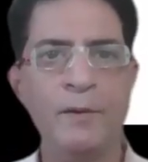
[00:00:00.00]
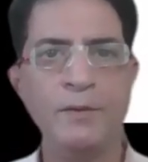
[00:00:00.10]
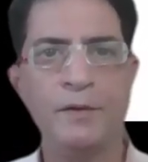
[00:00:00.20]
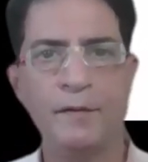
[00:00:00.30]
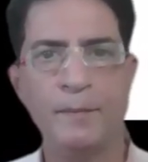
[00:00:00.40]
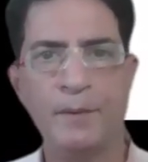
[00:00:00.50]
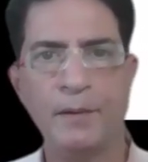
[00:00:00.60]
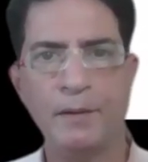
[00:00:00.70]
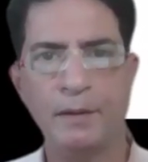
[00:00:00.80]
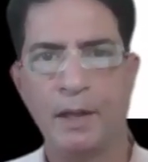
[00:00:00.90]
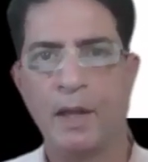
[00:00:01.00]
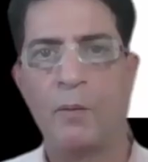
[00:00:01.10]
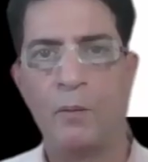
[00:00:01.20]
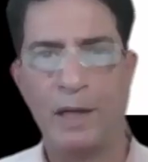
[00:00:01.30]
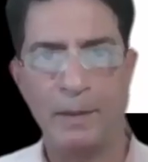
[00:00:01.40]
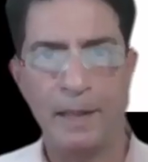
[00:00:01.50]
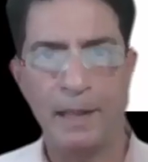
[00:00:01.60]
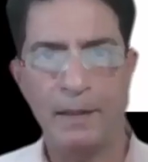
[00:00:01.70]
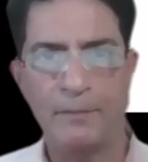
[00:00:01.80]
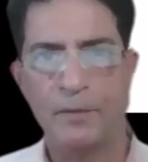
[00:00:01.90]
Future simple
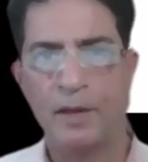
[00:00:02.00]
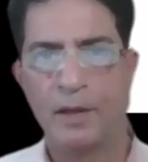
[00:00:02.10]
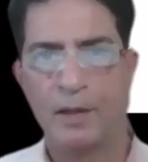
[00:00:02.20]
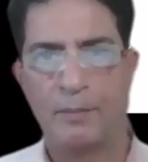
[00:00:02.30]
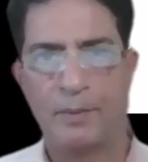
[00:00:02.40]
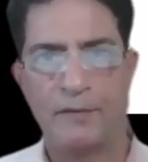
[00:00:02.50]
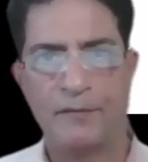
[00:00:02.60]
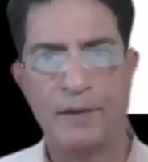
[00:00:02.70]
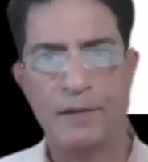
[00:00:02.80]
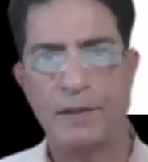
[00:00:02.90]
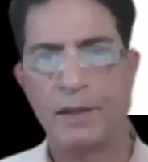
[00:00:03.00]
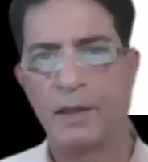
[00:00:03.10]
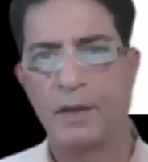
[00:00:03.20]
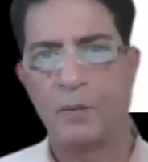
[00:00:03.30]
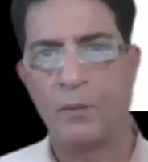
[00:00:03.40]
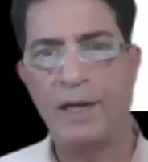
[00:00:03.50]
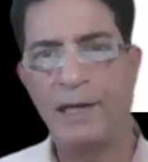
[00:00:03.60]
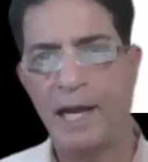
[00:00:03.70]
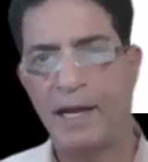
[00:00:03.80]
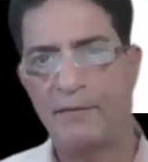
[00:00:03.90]
will be, perfect
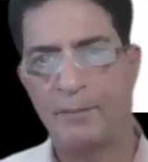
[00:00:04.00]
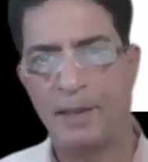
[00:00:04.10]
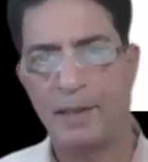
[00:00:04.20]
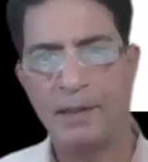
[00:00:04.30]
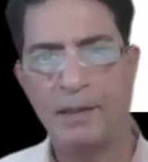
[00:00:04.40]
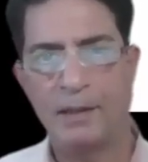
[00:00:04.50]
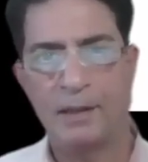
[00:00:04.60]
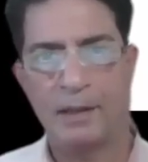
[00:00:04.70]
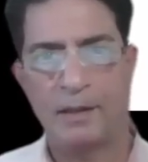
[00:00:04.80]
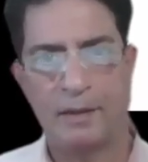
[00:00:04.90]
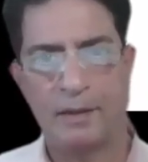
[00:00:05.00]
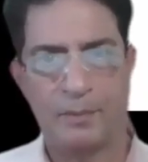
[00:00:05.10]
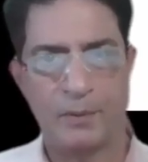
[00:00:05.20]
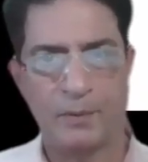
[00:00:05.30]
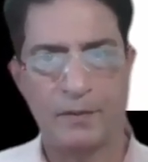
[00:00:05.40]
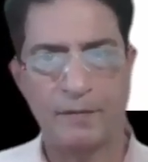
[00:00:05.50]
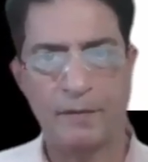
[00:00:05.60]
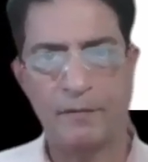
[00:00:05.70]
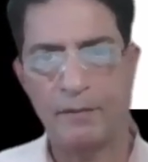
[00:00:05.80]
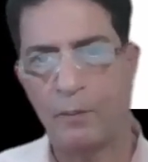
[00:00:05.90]
will have been, and then
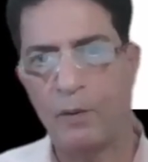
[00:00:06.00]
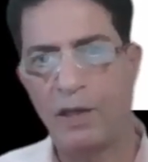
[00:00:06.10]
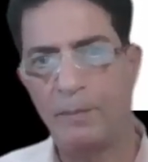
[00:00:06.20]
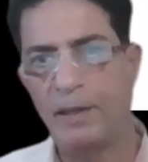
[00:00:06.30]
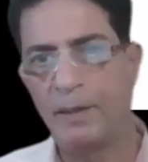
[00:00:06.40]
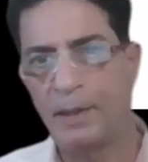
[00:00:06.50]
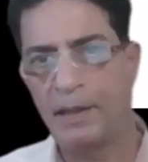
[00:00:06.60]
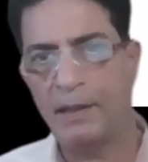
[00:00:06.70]
progressive will be